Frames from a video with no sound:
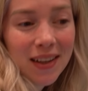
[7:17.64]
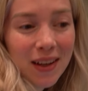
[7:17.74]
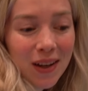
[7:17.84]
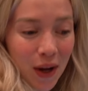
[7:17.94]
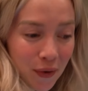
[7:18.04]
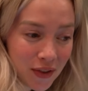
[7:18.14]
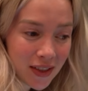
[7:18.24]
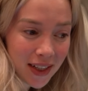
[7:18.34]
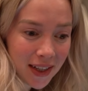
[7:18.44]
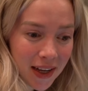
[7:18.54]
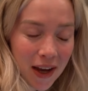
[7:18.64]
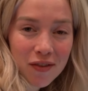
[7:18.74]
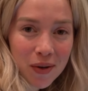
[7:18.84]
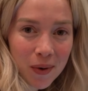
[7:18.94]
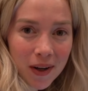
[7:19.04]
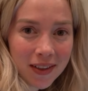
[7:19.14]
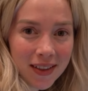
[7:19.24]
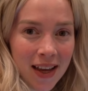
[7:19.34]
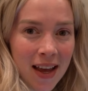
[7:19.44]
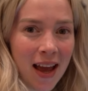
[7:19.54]
loved seeing everyone
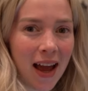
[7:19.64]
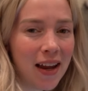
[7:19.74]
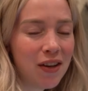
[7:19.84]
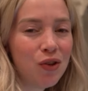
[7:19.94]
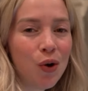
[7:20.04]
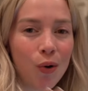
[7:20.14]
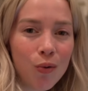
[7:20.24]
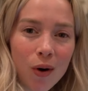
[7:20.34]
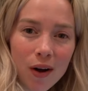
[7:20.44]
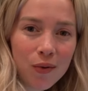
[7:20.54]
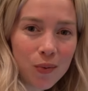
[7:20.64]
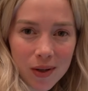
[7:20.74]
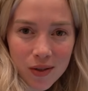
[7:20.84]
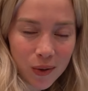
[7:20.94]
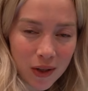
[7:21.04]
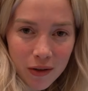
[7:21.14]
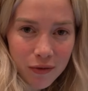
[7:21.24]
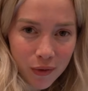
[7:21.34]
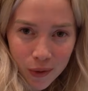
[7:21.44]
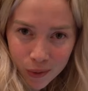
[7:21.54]
and no one was on their
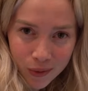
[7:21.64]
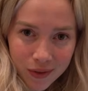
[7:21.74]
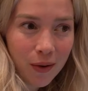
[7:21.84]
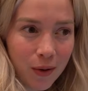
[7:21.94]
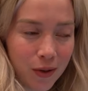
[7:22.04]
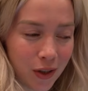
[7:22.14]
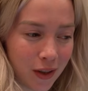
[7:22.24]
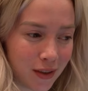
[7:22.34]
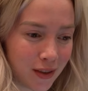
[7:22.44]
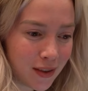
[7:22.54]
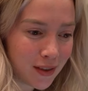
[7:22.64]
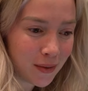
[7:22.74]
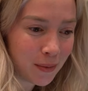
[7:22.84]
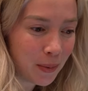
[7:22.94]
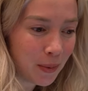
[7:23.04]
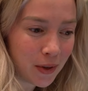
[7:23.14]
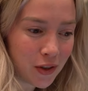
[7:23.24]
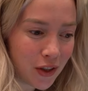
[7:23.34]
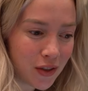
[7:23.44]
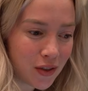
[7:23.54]
phone or just, we were
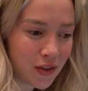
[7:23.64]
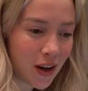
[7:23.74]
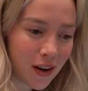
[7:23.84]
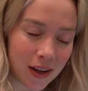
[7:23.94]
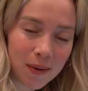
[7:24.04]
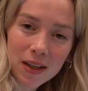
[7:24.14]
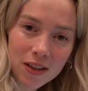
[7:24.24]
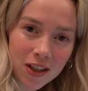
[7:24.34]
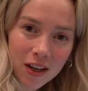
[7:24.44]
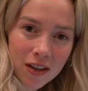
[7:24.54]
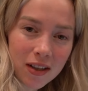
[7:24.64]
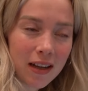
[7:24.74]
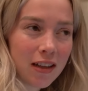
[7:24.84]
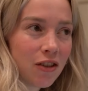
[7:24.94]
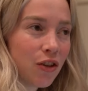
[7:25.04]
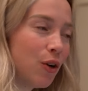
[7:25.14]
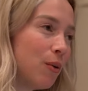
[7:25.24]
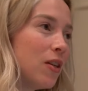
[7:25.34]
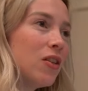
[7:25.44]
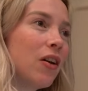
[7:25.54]
just talking with each other, getting to know
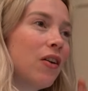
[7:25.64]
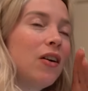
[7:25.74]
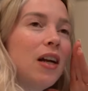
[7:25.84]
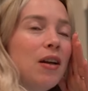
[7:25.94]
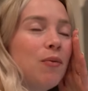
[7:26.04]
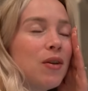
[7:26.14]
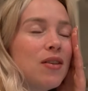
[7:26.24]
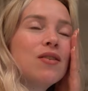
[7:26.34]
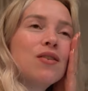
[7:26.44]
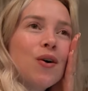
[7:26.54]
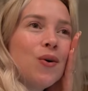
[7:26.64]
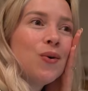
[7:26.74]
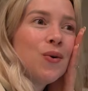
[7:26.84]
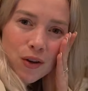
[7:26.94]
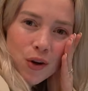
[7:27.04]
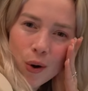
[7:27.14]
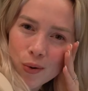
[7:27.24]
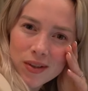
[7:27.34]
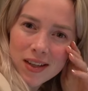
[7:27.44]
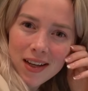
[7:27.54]
each other, and it was so
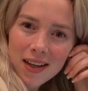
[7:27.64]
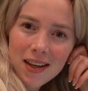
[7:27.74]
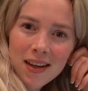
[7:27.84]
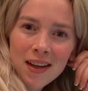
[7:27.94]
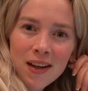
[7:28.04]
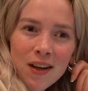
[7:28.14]
cozy,